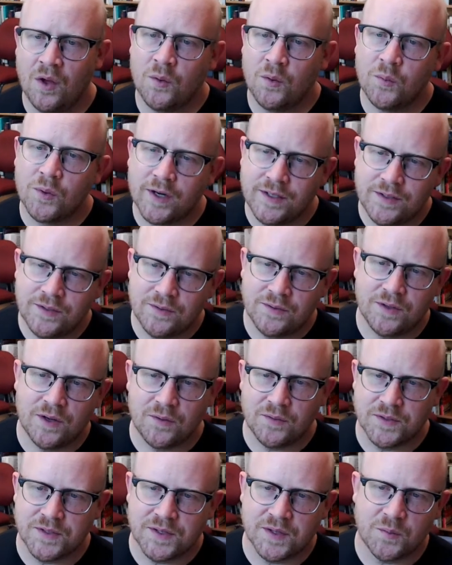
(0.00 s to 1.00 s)
What I do
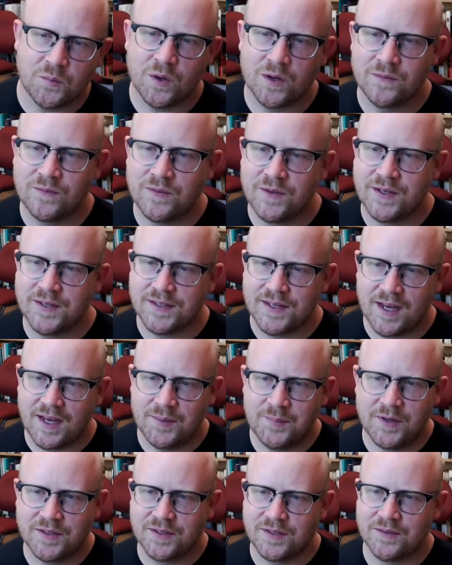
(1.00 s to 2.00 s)
know is that one of the
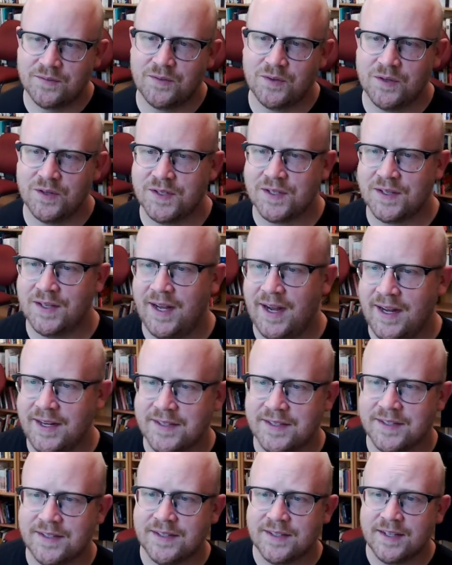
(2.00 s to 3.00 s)
assignments for this
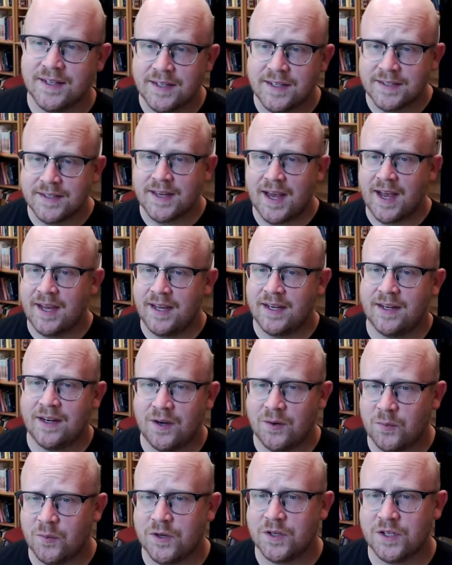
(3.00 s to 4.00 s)
class is to design a
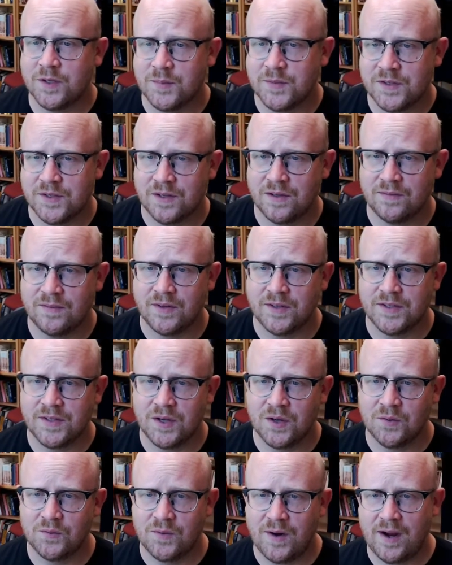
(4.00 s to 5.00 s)
worship service
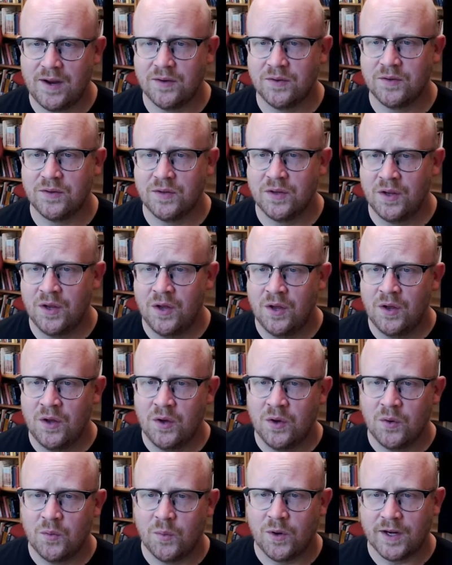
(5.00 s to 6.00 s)
around
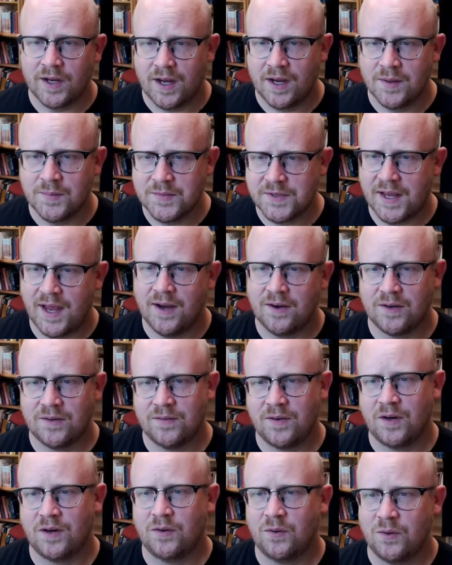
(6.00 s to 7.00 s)
what comes out of
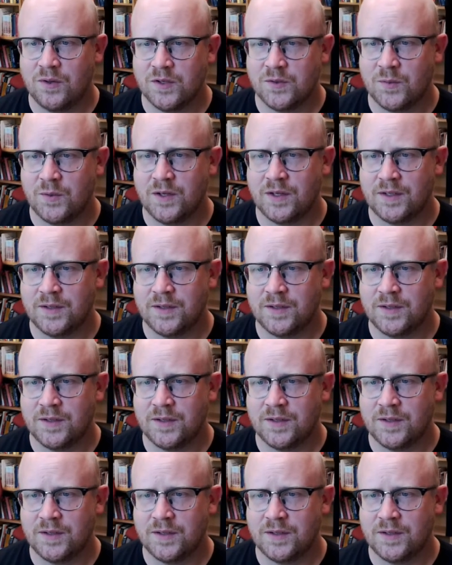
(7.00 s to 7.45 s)
our coursework.